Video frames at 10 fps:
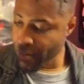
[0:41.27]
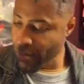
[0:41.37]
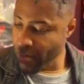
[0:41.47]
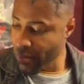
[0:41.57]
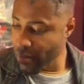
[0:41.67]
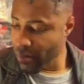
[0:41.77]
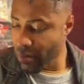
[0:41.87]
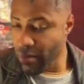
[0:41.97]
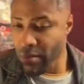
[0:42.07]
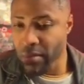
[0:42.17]

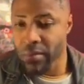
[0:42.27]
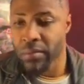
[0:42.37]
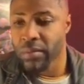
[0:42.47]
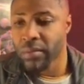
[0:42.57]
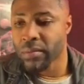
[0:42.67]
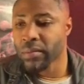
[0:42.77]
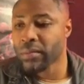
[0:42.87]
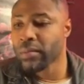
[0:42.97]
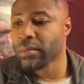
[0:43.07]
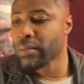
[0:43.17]

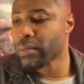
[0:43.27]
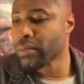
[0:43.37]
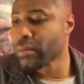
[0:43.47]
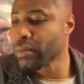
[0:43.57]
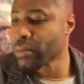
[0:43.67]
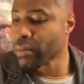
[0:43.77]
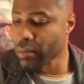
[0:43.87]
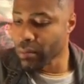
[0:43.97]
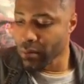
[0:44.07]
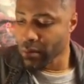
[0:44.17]

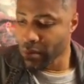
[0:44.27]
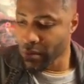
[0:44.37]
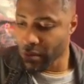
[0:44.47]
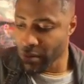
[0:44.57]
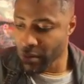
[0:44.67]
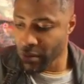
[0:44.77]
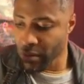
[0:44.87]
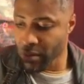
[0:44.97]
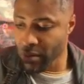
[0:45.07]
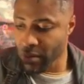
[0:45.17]

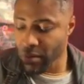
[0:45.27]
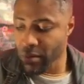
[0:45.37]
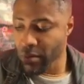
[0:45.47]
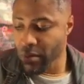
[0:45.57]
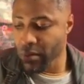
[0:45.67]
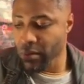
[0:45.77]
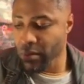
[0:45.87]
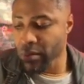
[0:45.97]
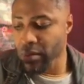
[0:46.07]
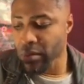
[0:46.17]

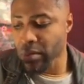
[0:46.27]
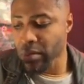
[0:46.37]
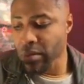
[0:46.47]
[no speech]